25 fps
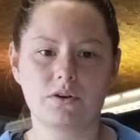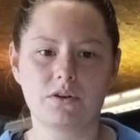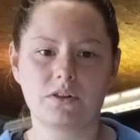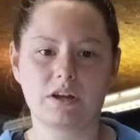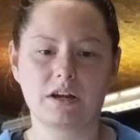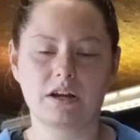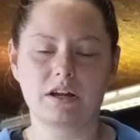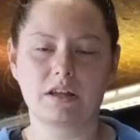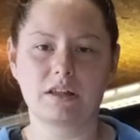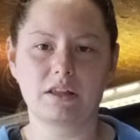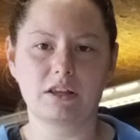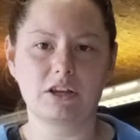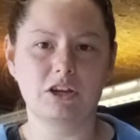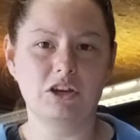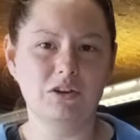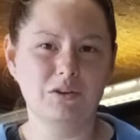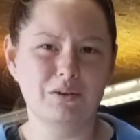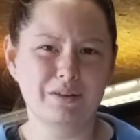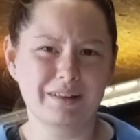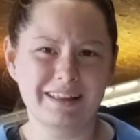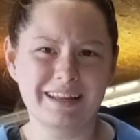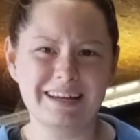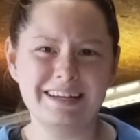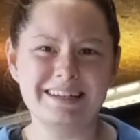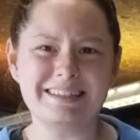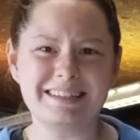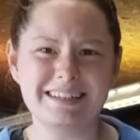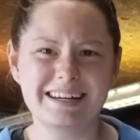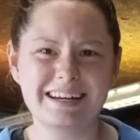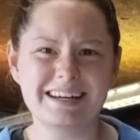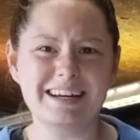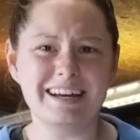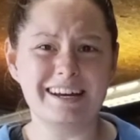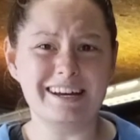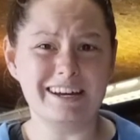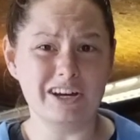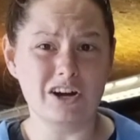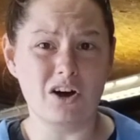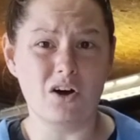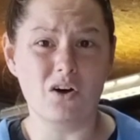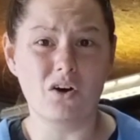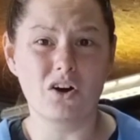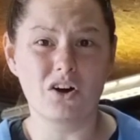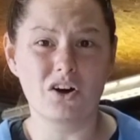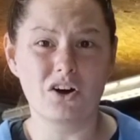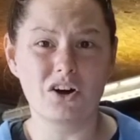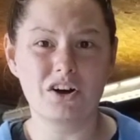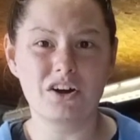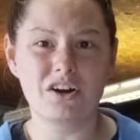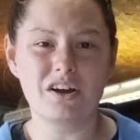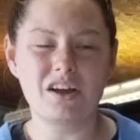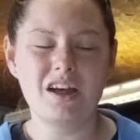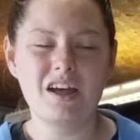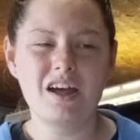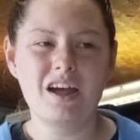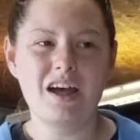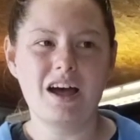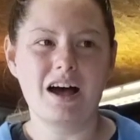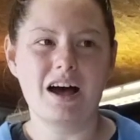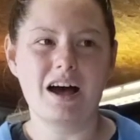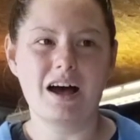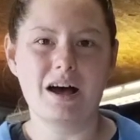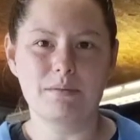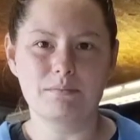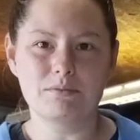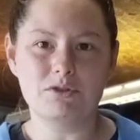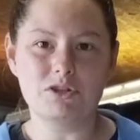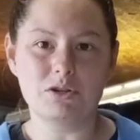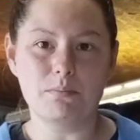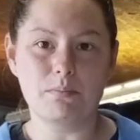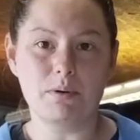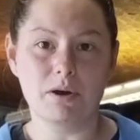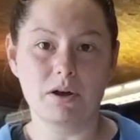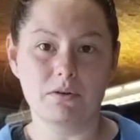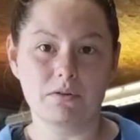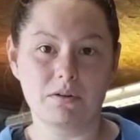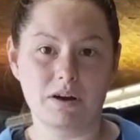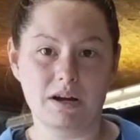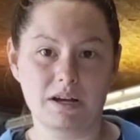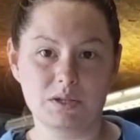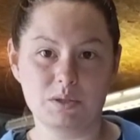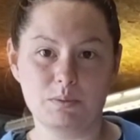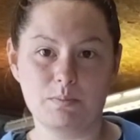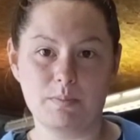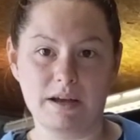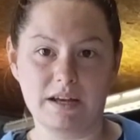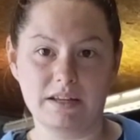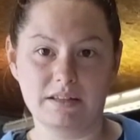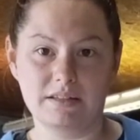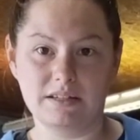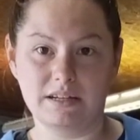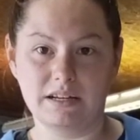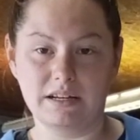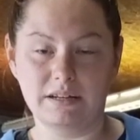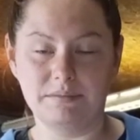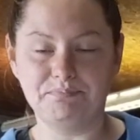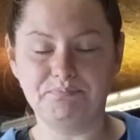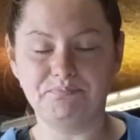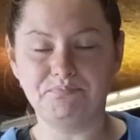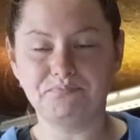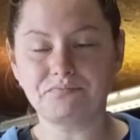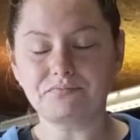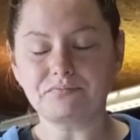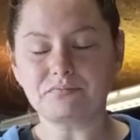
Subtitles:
That you at least need a yard to put raised beds in.